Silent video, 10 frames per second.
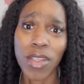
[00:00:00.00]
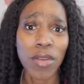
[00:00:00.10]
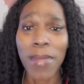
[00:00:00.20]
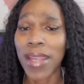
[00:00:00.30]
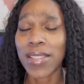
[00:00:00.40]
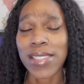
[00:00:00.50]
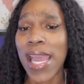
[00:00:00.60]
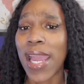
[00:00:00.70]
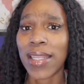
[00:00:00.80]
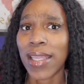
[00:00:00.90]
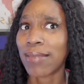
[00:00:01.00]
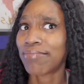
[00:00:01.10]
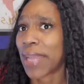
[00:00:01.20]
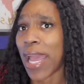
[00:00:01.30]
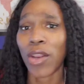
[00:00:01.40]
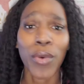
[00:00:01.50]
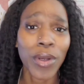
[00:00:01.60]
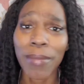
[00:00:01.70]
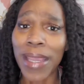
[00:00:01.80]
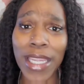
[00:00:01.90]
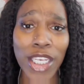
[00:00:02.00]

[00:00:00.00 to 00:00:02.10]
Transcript: you may decide that I don't want to make